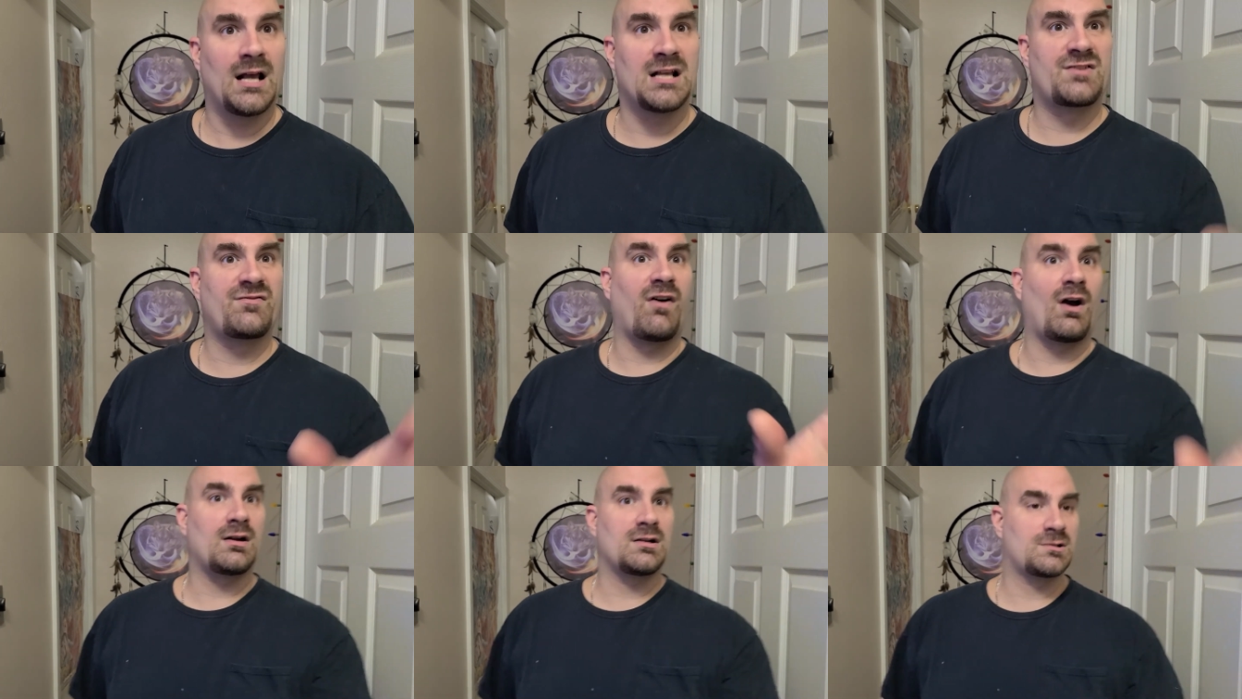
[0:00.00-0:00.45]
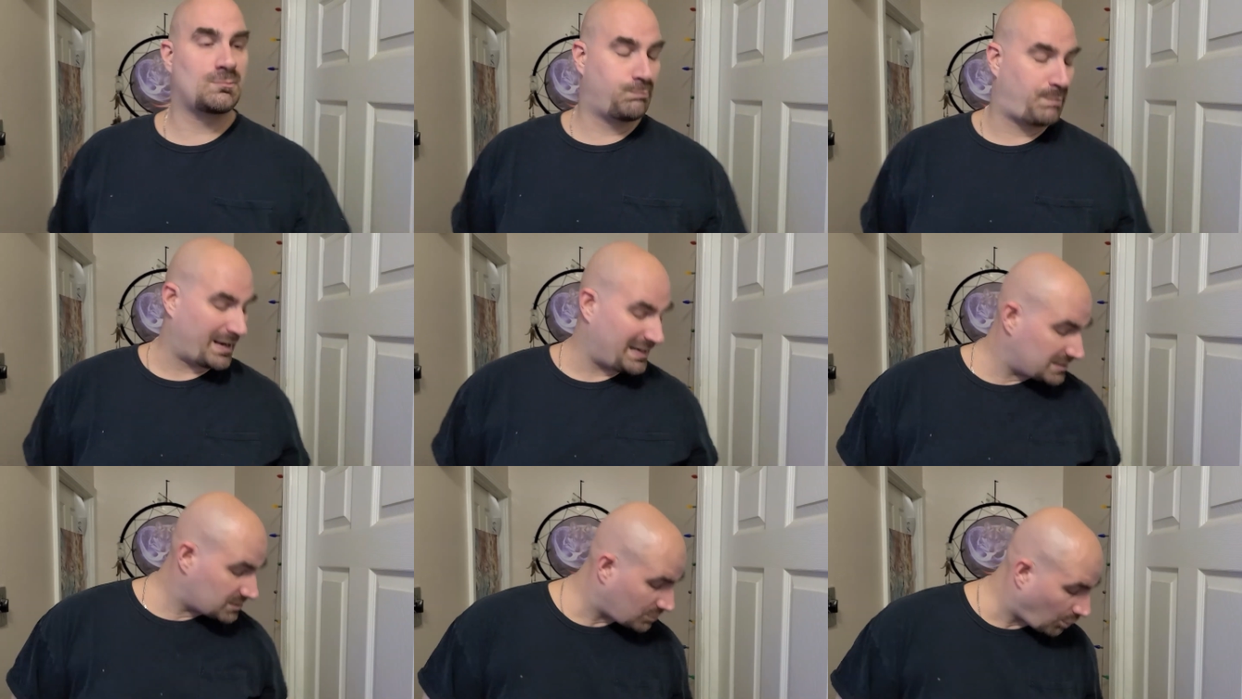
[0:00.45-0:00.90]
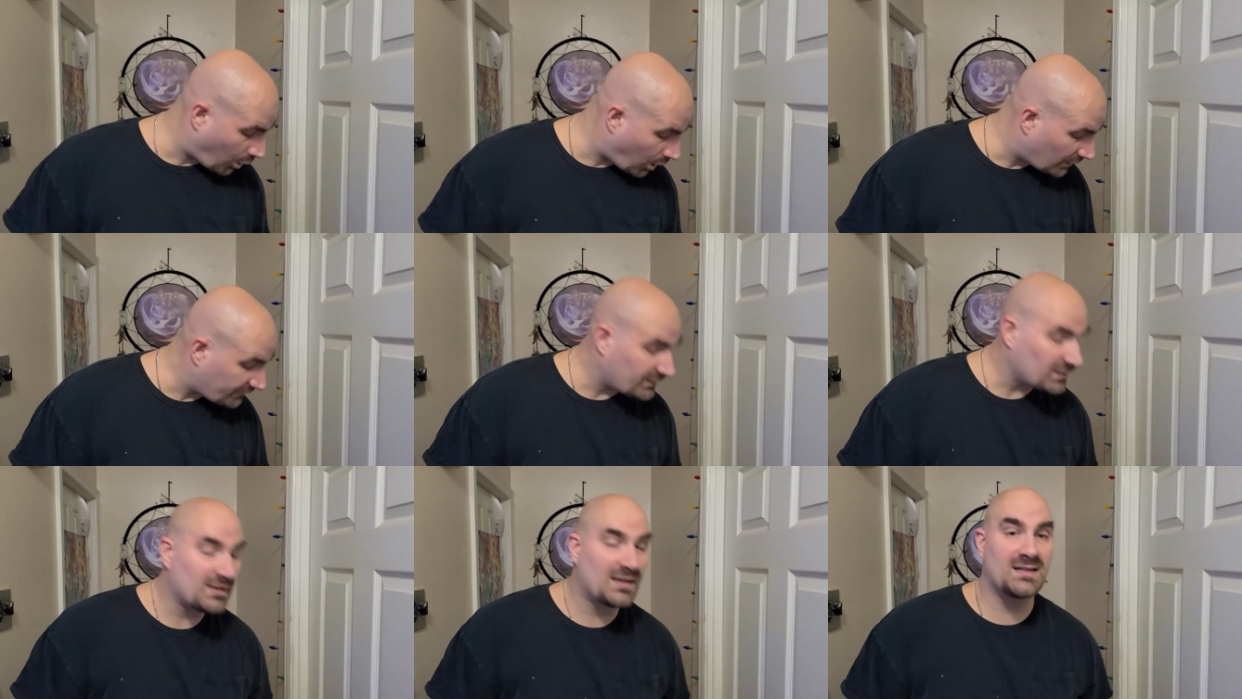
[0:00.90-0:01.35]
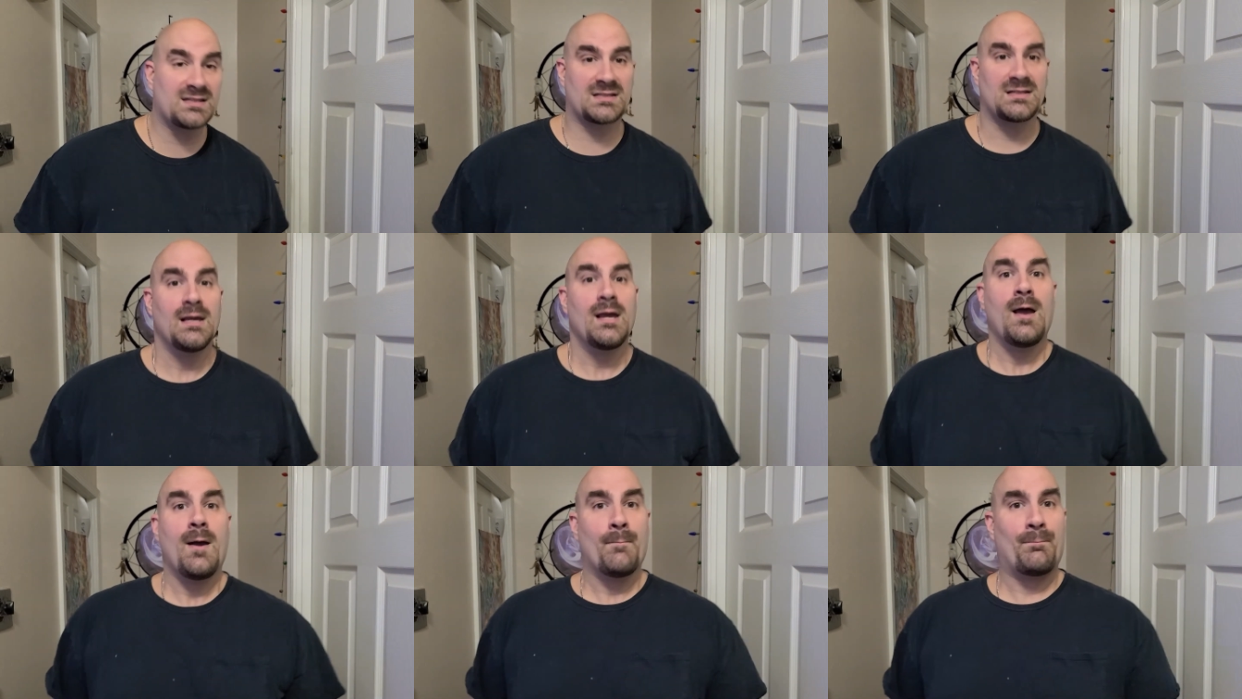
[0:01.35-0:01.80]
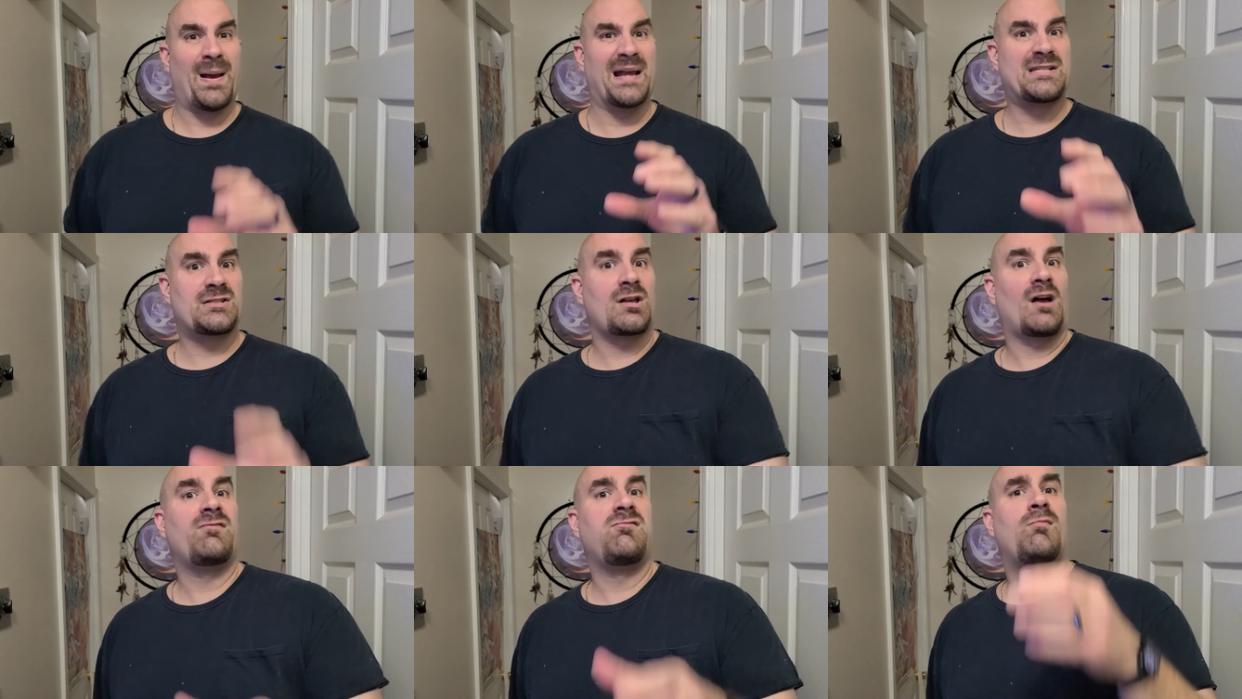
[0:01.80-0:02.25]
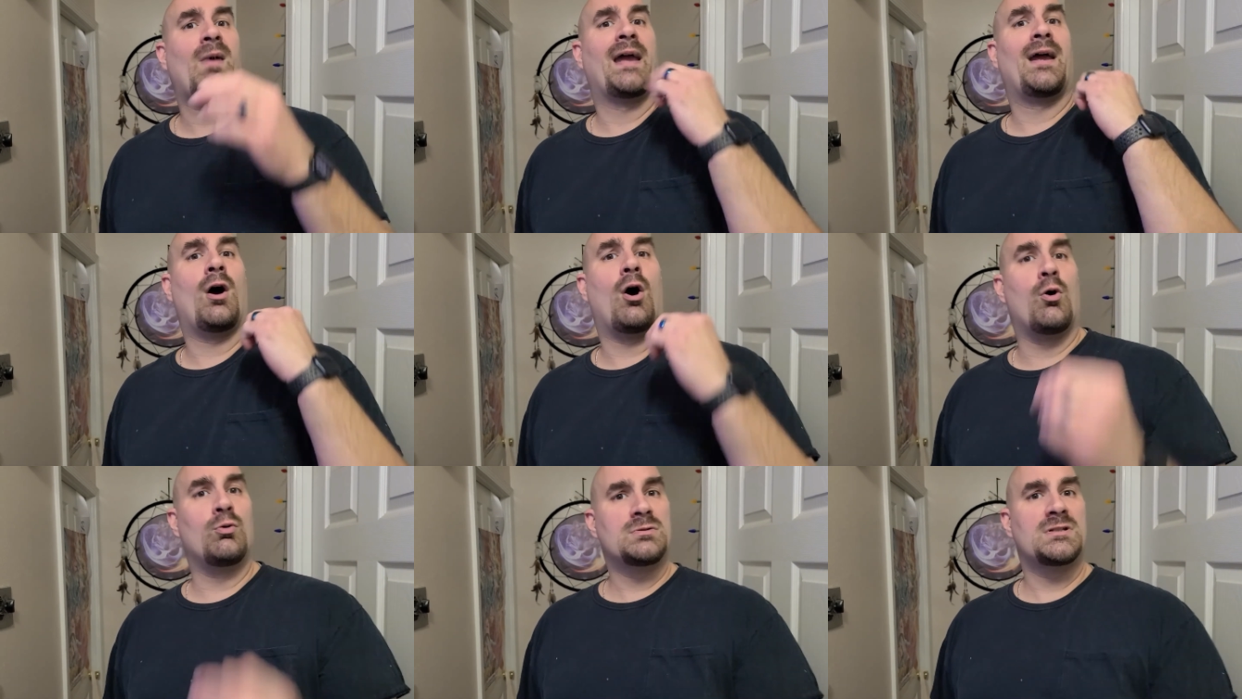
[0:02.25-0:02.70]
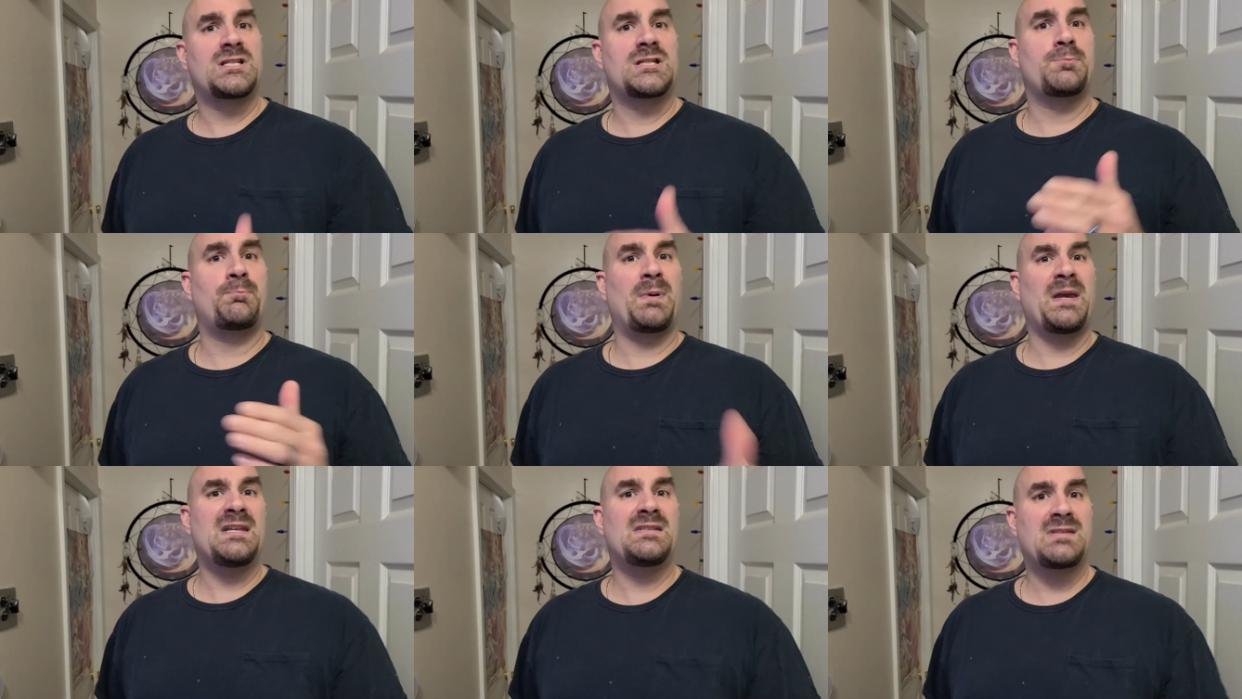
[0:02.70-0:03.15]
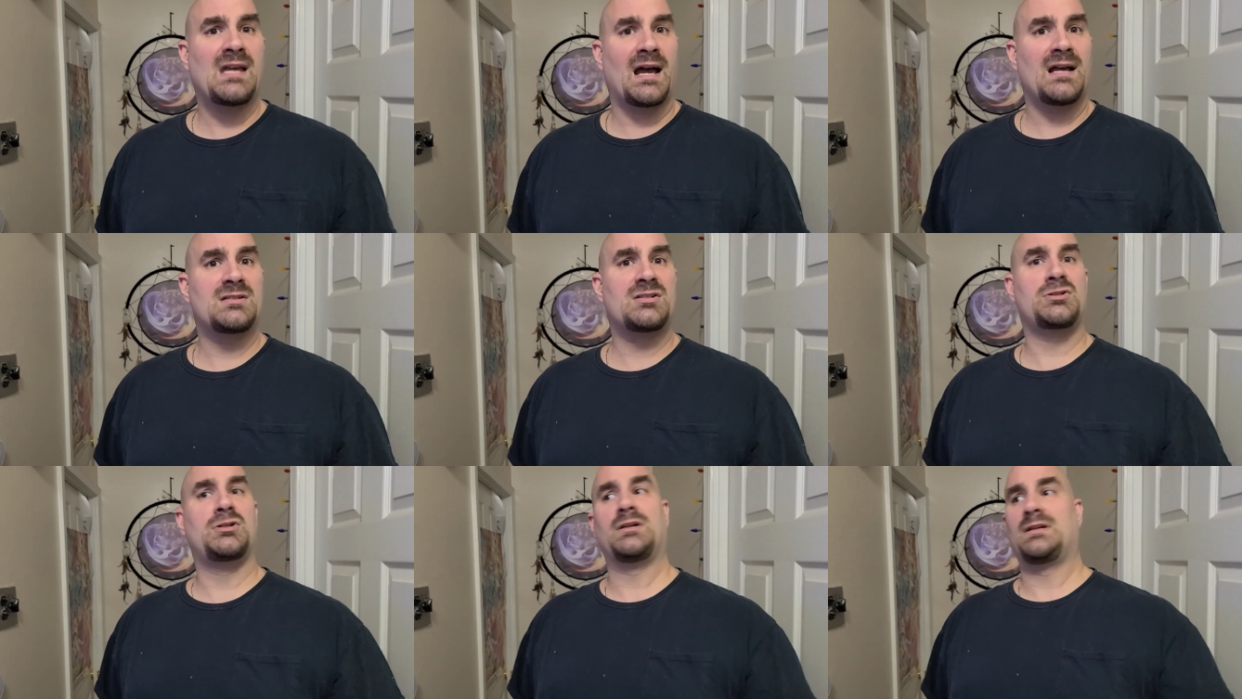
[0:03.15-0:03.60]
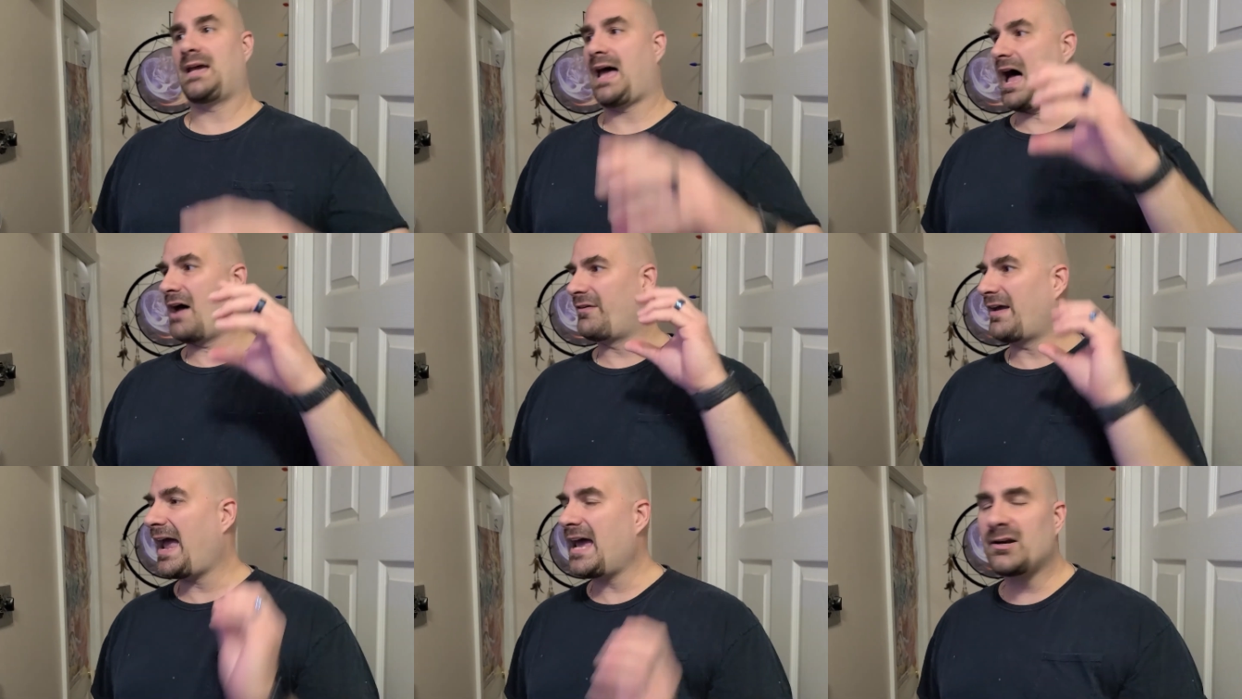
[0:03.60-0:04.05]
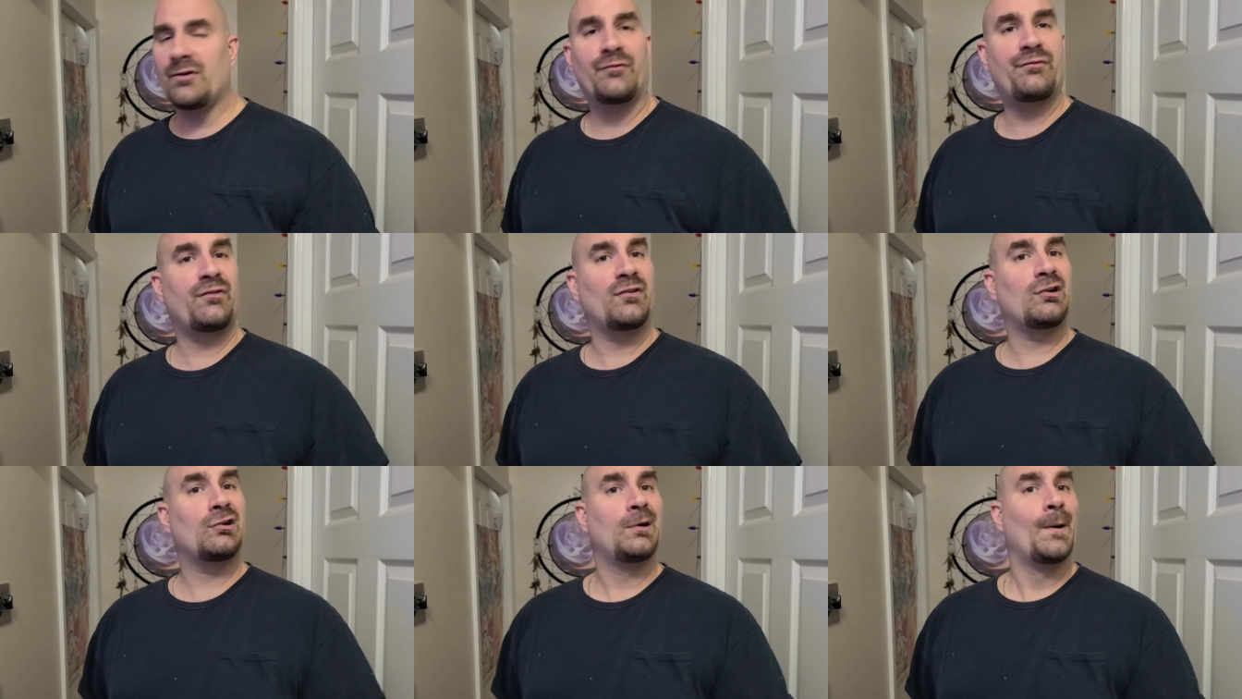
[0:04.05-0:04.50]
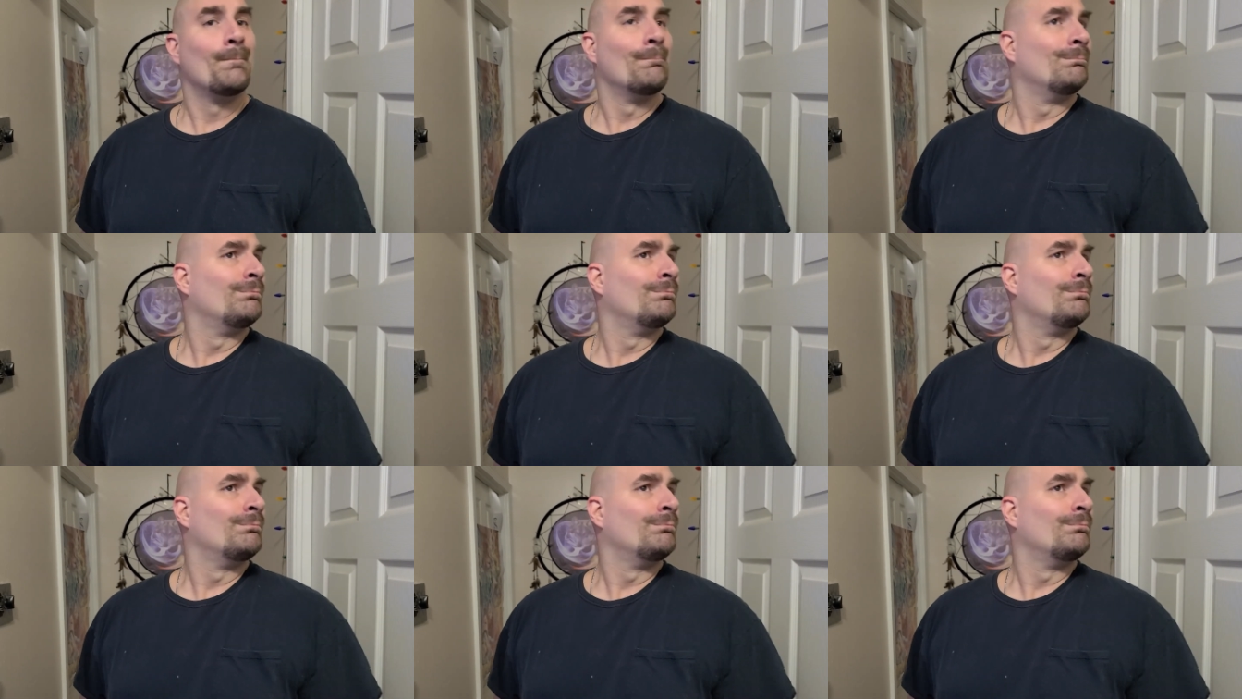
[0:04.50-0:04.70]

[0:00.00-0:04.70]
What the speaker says: as far as based off of my own speed test. I've had it for